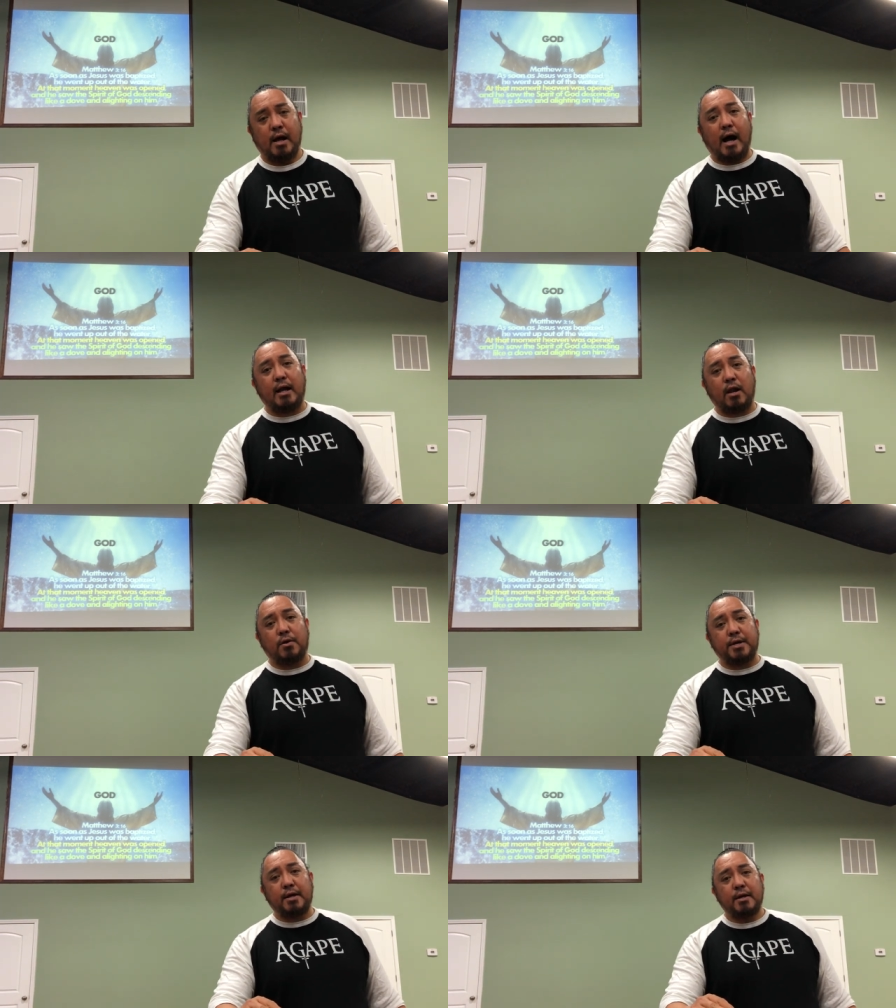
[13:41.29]

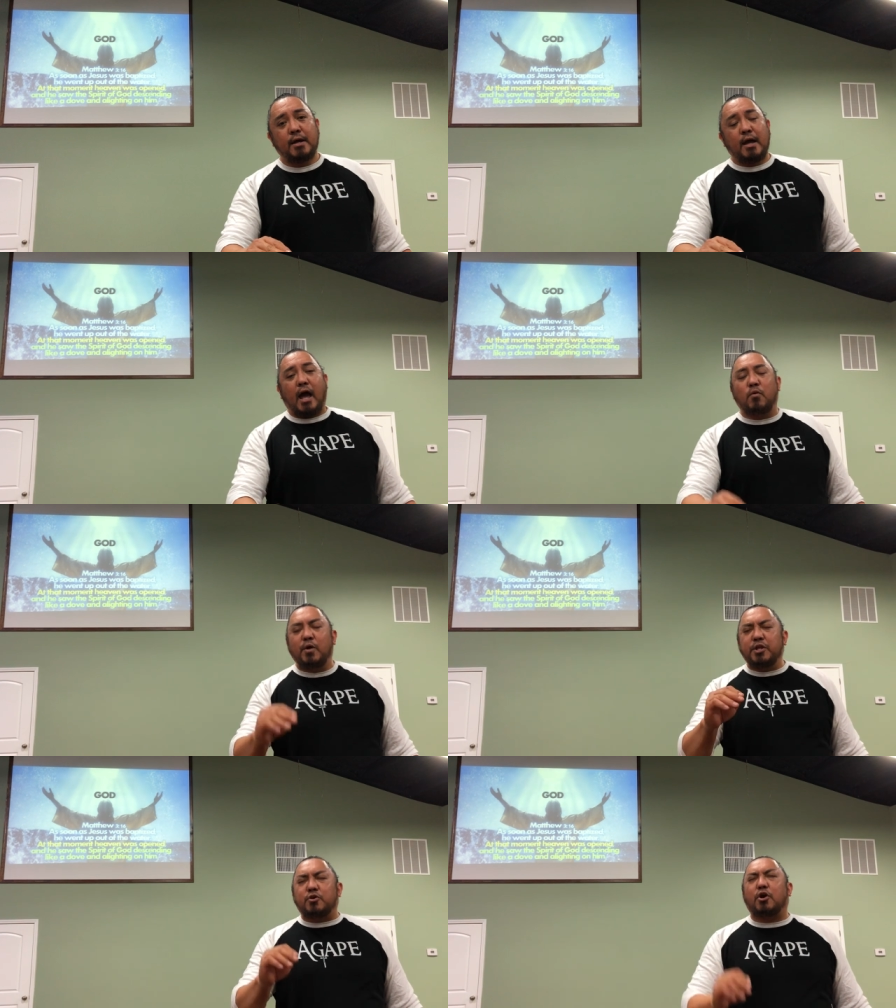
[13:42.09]
Hallelujah. And
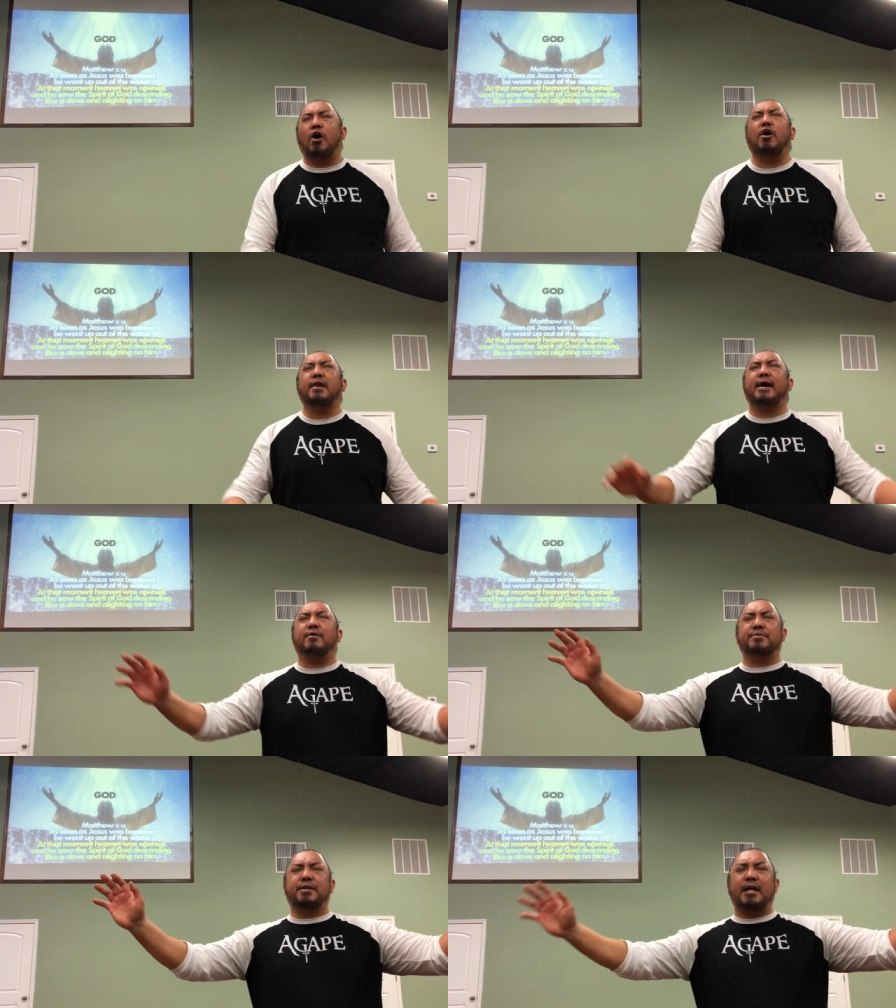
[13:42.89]
when you called out
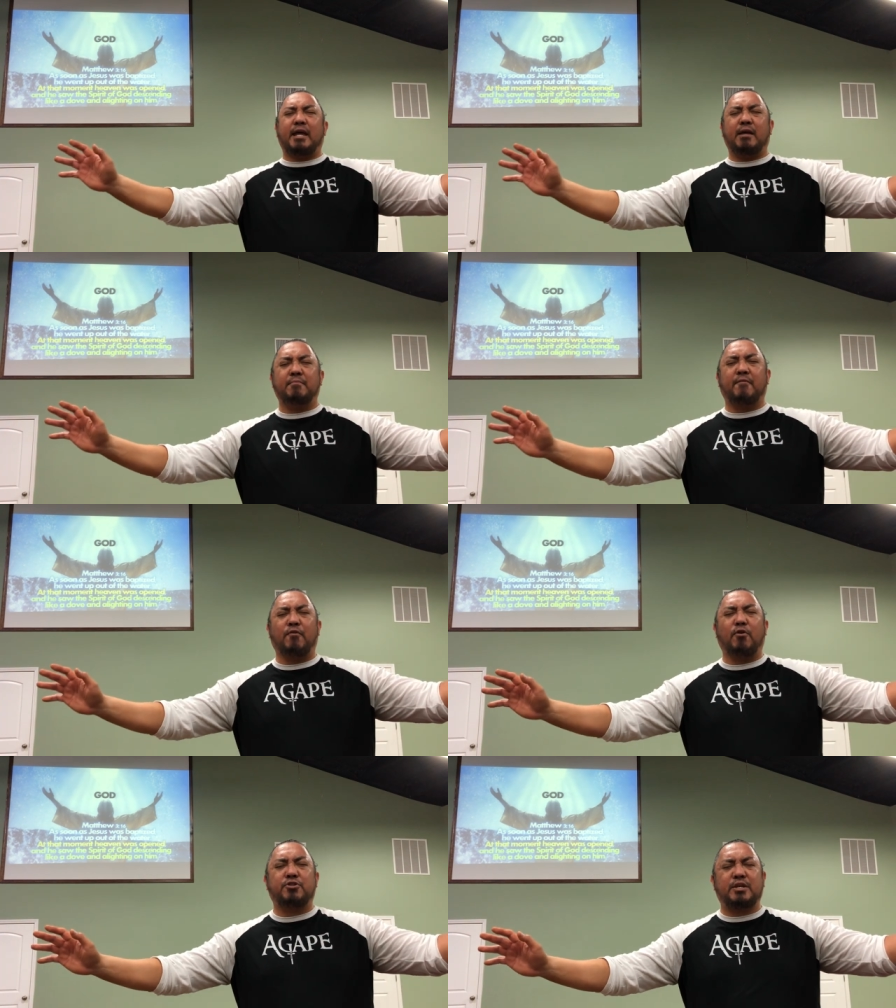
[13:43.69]
on the name of
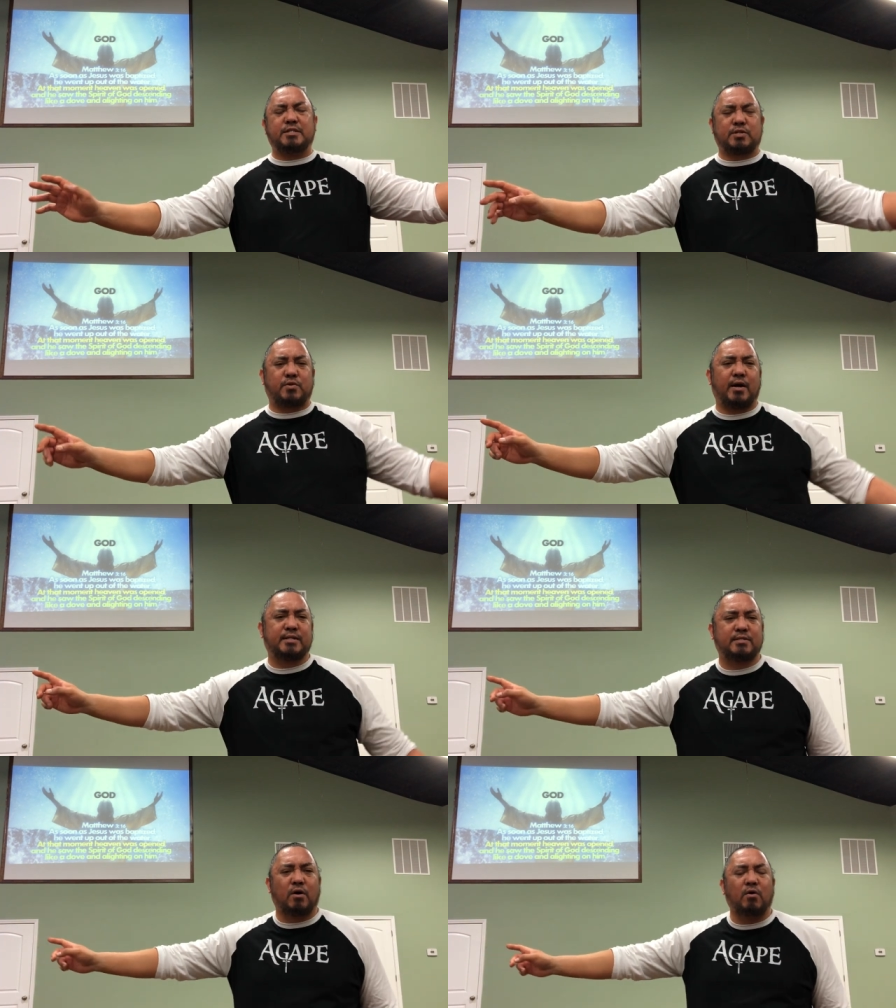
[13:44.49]
Lord Jesus
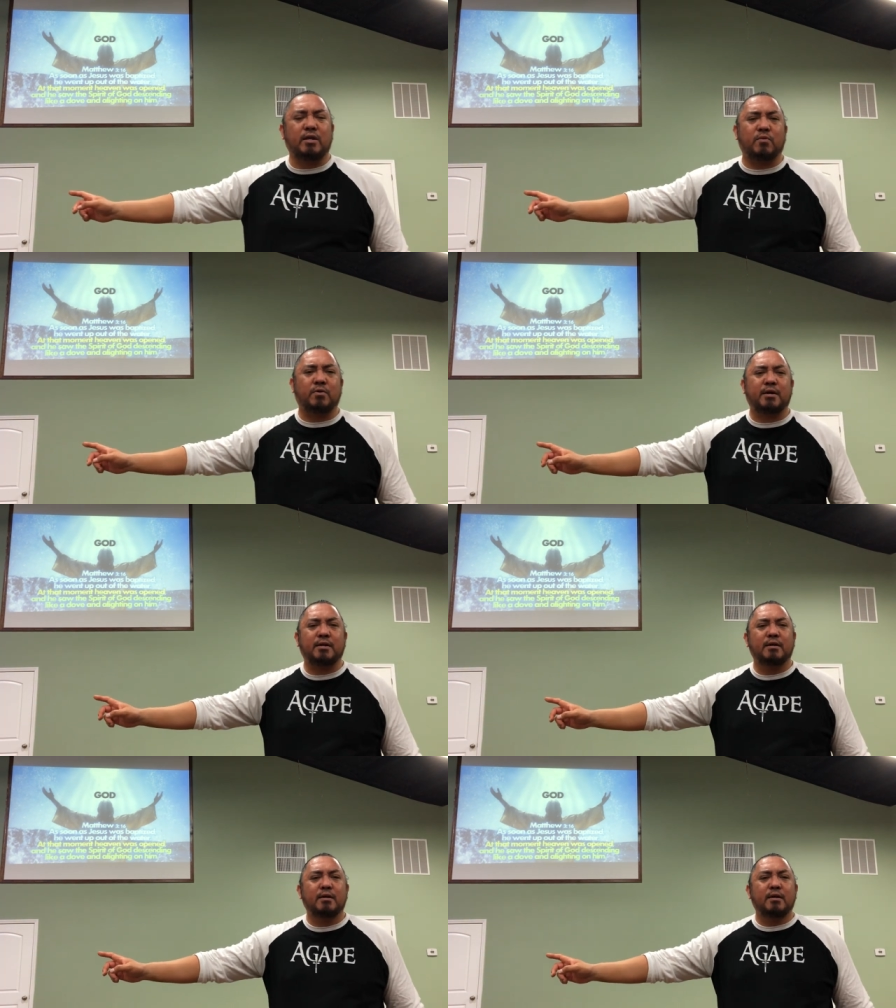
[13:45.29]
Christ, the Holy
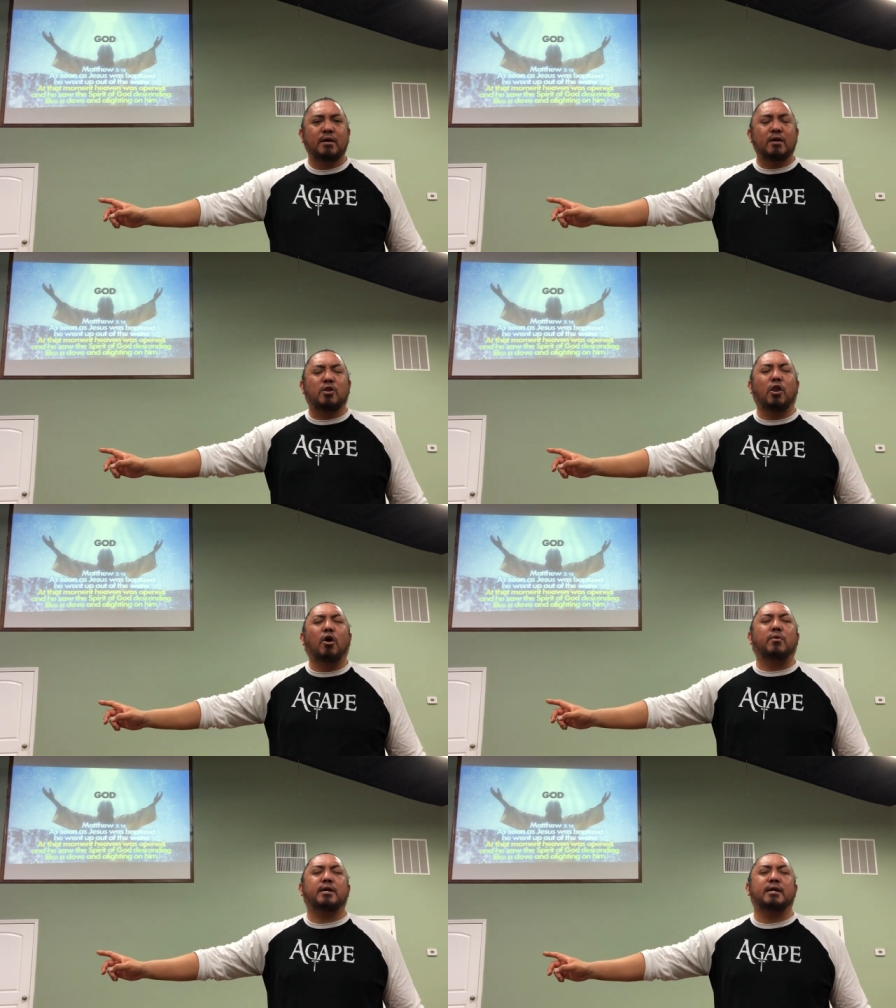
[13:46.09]
One,
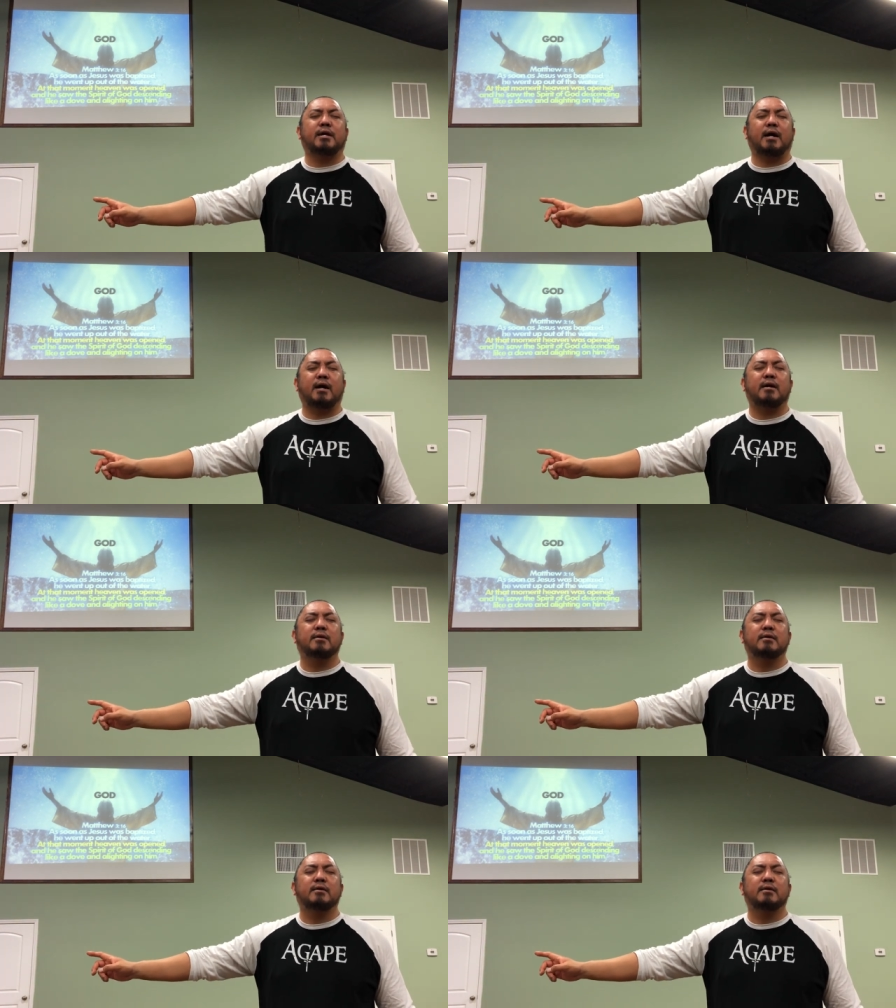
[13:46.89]
glory to God.